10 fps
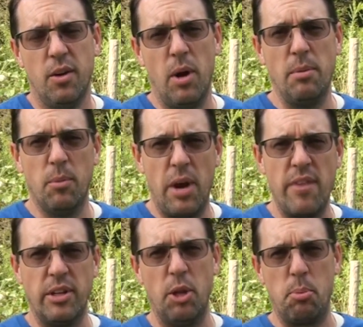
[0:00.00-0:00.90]
Well, we're
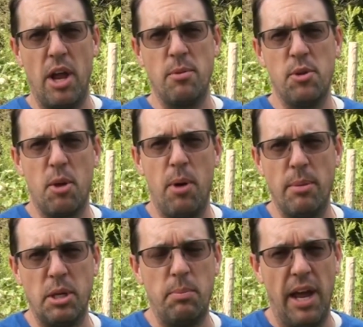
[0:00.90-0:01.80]
having a little problem with our
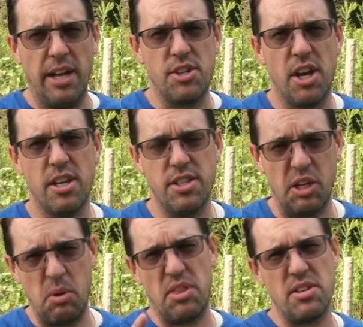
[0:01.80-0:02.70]
pumpkin patch.
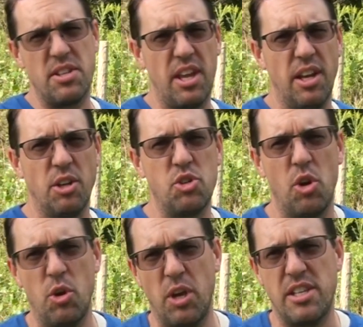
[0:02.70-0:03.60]
Stick with us and I'll show
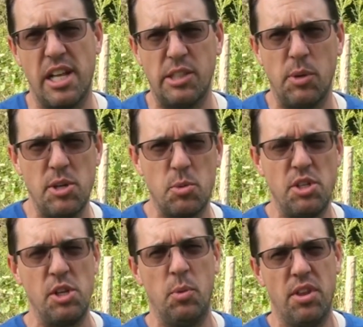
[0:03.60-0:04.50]
you exactly what it is we're
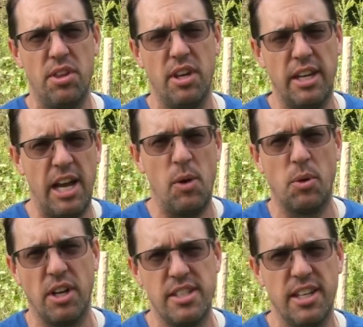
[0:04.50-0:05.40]
dealing with and how
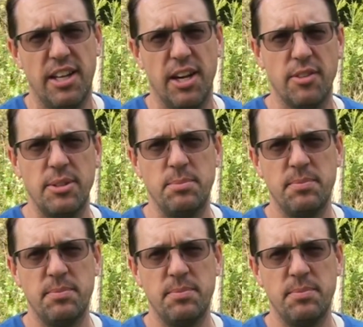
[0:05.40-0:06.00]
we're going to take care of it.